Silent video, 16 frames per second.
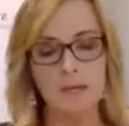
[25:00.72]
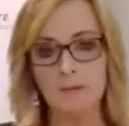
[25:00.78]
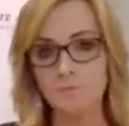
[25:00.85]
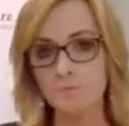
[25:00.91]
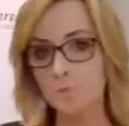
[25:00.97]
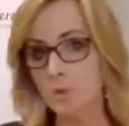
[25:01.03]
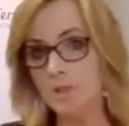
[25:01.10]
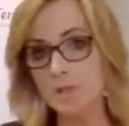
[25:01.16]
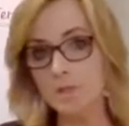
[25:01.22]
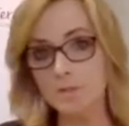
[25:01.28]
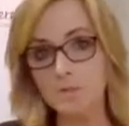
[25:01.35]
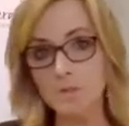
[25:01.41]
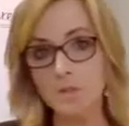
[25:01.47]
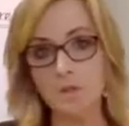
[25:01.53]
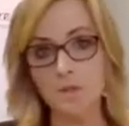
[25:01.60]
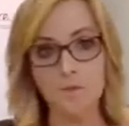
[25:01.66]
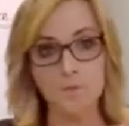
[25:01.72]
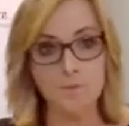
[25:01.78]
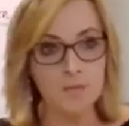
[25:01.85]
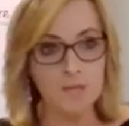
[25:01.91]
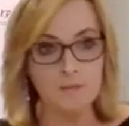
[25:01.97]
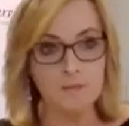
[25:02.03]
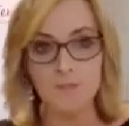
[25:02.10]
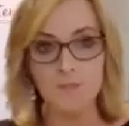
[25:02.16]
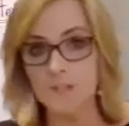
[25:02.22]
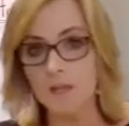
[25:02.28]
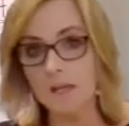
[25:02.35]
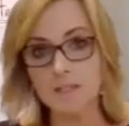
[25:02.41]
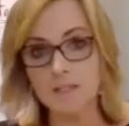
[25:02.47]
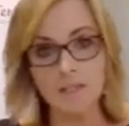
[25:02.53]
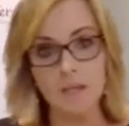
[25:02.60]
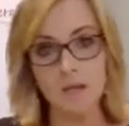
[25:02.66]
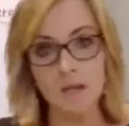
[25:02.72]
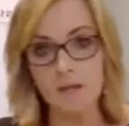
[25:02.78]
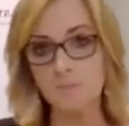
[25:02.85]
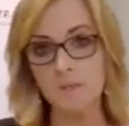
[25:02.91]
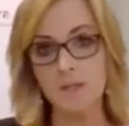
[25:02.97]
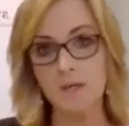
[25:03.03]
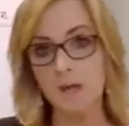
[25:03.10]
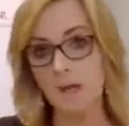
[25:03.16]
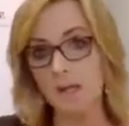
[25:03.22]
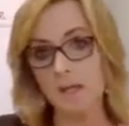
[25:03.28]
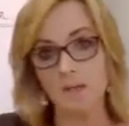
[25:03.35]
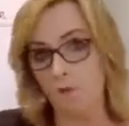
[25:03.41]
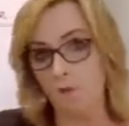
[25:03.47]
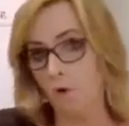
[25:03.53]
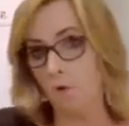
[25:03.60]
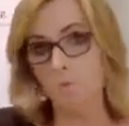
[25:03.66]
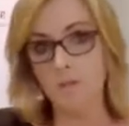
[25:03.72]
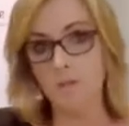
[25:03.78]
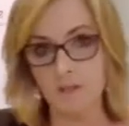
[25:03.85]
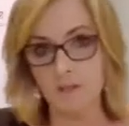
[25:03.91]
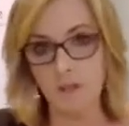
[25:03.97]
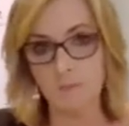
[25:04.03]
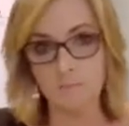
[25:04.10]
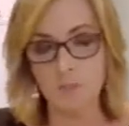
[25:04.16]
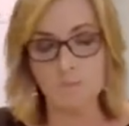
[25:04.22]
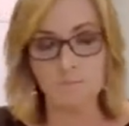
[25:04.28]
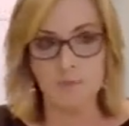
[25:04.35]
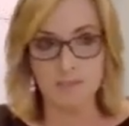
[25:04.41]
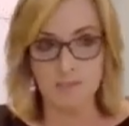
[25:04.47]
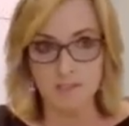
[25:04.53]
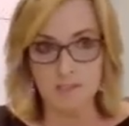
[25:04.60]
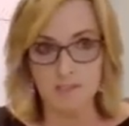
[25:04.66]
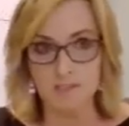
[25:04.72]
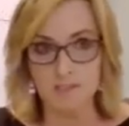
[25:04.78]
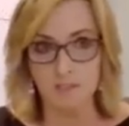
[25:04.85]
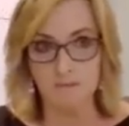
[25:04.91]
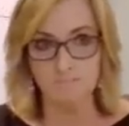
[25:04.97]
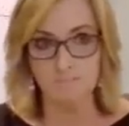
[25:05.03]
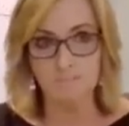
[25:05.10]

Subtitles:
4 years ago that have signed up that I have always kept on my system,